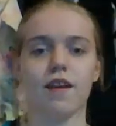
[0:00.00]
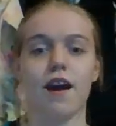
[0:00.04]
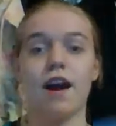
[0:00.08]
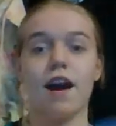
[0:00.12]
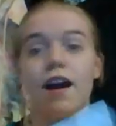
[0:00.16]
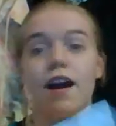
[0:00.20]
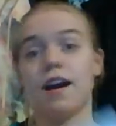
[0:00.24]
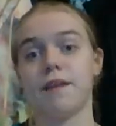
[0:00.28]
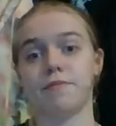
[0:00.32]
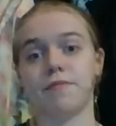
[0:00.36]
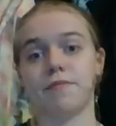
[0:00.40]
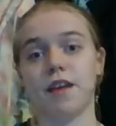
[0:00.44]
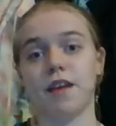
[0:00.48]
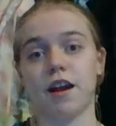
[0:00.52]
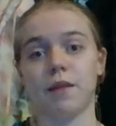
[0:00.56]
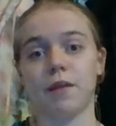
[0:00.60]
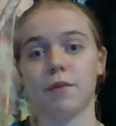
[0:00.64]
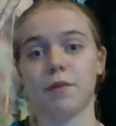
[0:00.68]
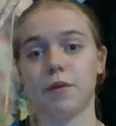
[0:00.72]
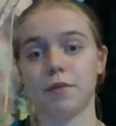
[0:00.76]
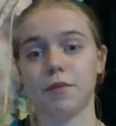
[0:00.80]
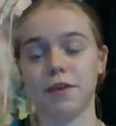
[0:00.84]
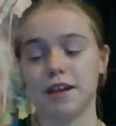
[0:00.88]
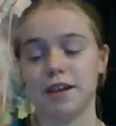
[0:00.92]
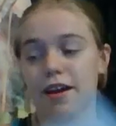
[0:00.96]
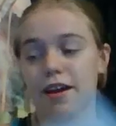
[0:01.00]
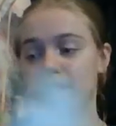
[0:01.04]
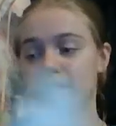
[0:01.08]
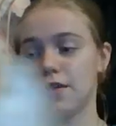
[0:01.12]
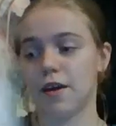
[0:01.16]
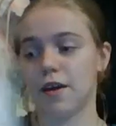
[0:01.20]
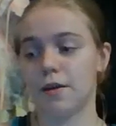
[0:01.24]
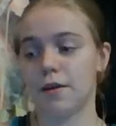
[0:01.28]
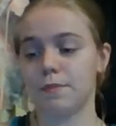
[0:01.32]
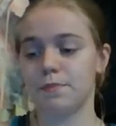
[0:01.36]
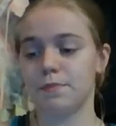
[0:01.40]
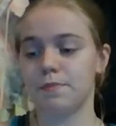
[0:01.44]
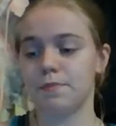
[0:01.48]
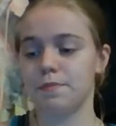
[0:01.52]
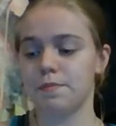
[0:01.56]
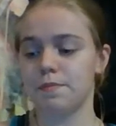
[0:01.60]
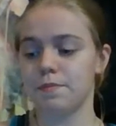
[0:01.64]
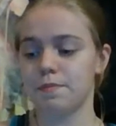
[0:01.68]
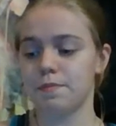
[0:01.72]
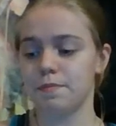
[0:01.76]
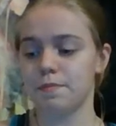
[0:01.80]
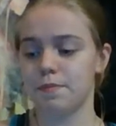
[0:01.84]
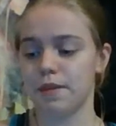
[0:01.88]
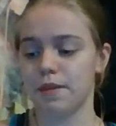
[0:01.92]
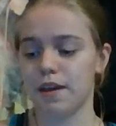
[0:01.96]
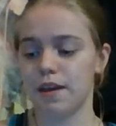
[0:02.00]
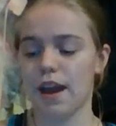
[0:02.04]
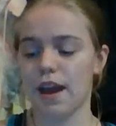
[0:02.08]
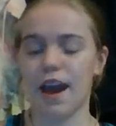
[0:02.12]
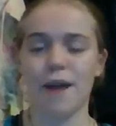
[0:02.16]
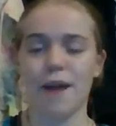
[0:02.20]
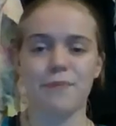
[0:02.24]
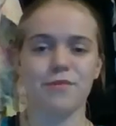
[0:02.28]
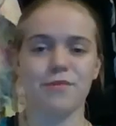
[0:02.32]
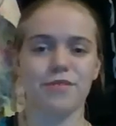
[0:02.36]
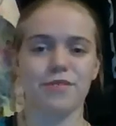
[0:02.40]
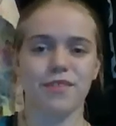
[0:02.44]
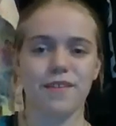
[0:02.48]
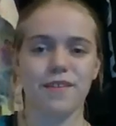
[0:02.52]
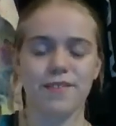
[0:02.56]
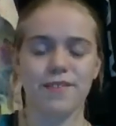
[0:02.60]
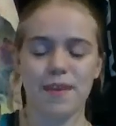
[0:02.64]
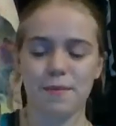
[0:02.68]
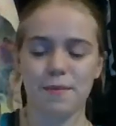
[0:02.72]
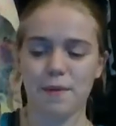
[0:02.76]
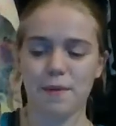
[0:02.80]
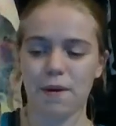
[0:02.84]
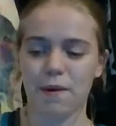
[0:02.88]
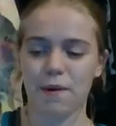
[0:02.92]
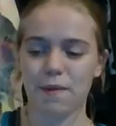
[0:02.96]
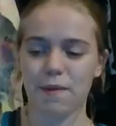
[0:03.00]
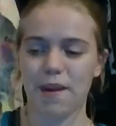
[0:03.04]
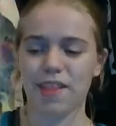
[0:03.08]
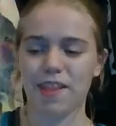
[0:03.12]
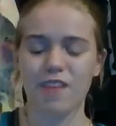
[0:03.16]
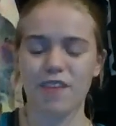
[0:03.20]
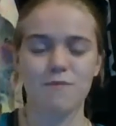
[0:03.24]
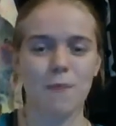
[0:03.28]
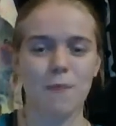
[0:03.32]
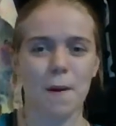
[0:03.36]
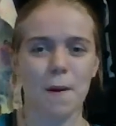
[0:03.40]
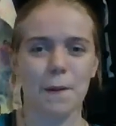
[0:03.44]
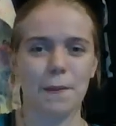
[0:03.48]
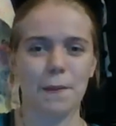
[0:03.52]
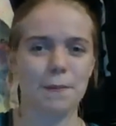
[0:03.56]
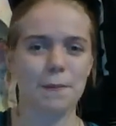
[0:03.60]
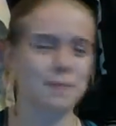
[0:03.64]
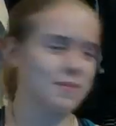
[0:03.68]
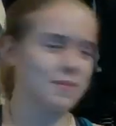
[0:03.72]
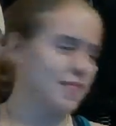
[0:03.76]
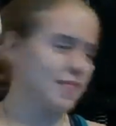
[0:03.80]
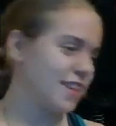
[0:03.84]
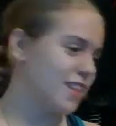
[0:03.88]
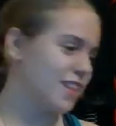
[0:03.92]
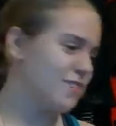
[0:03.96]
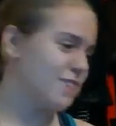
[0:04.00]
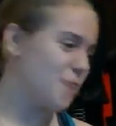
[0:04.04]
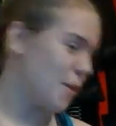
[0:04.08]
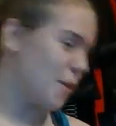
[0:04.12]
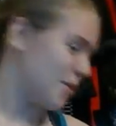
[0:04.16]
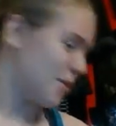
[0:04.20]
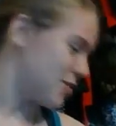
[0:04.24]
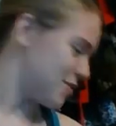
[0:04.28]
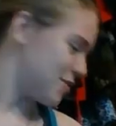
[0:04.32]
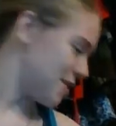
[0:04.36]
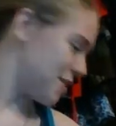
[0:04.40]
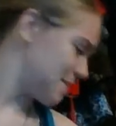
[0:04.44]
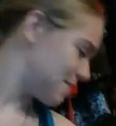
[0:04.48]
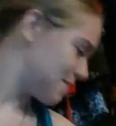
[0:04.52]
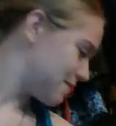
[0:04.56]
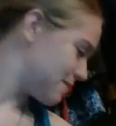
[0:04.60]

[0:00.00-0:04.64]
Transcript: I'm terrible at reading out loud, but I absolutely love that poem. I love poems. I love poetry.